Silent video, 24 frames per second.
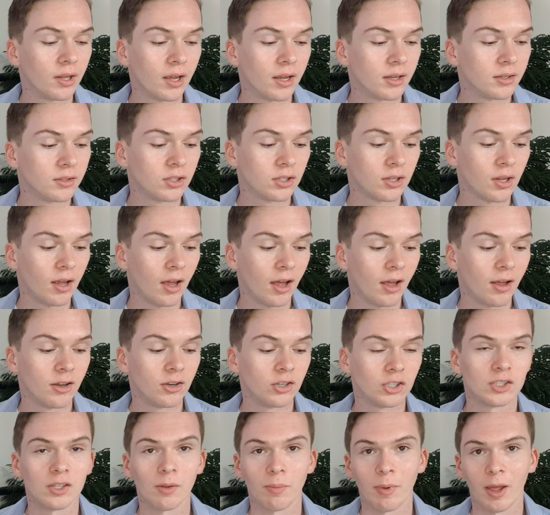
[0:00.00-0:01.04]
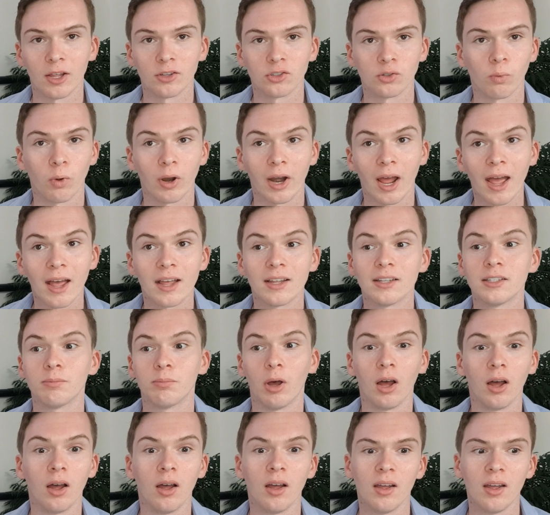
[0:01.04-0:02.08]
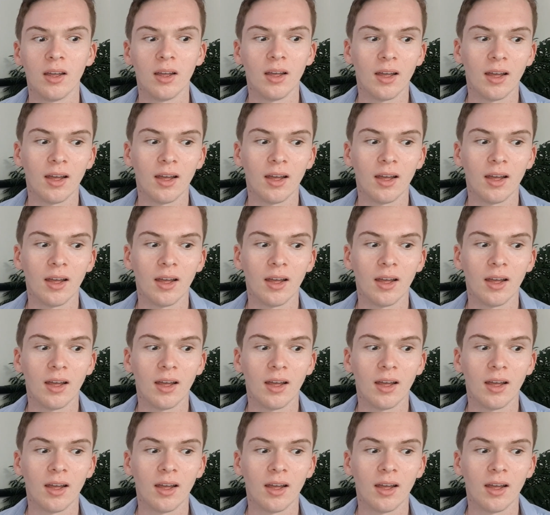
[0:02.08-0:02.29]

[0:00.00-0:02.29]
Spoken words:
days. Just depends on what it is. But